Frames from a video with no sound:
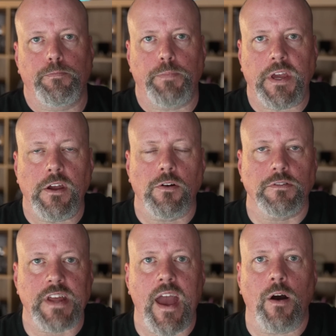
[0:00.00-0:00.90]
peer
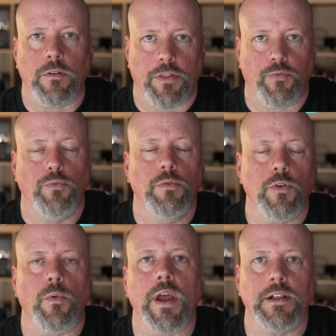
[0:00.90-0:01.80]
down through
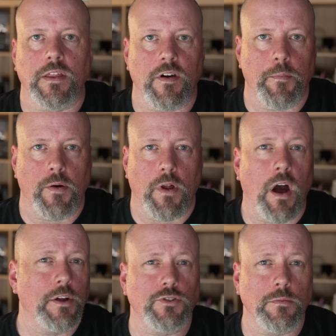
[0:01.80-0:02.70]
the regolith about
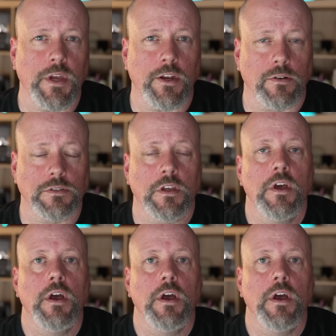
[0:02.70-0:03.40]
100 meters